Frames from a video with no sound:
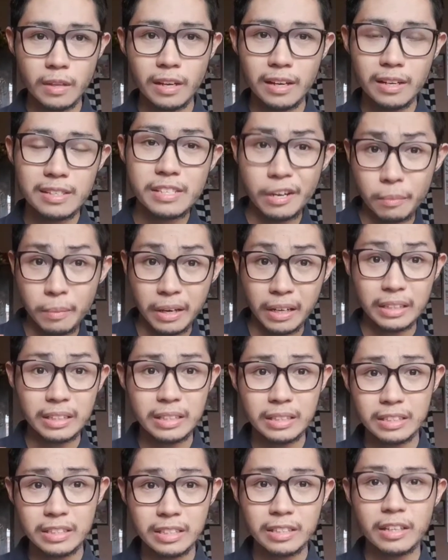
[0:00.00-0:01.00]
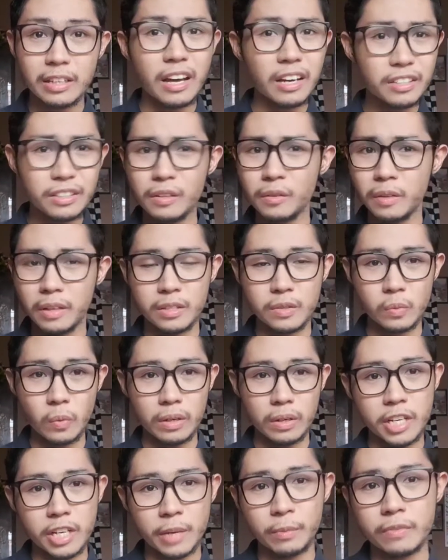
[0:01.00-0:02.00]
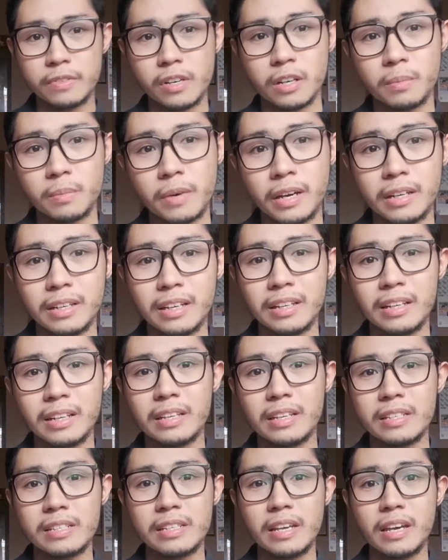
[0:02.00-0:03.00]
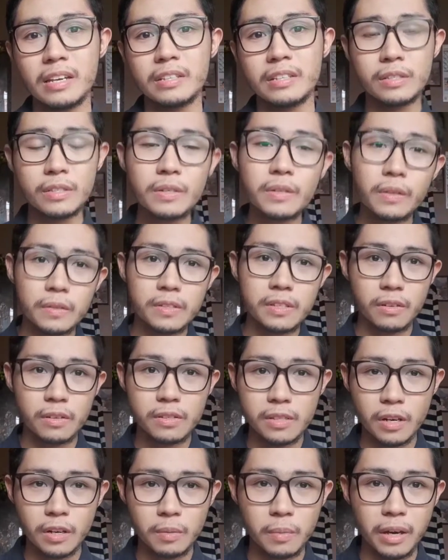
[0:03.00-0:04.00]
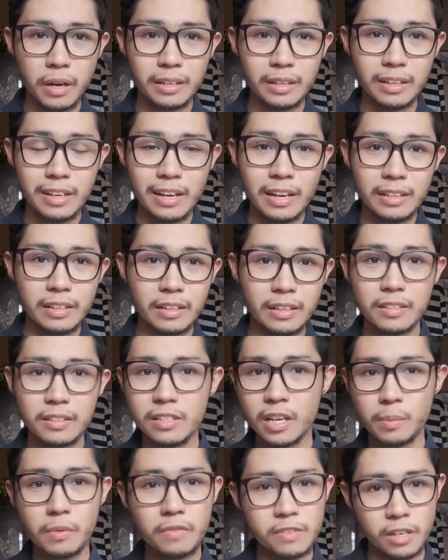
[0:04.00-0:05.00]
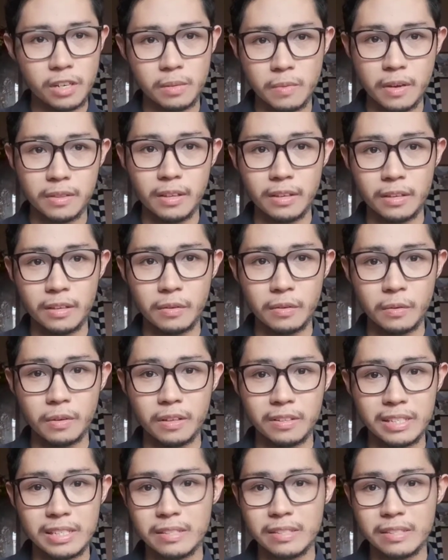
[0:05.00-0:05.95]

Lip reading: ceramide. It actually only has one type of ceramide. It is a pseudo-ceramide, not the type of ceramide that you can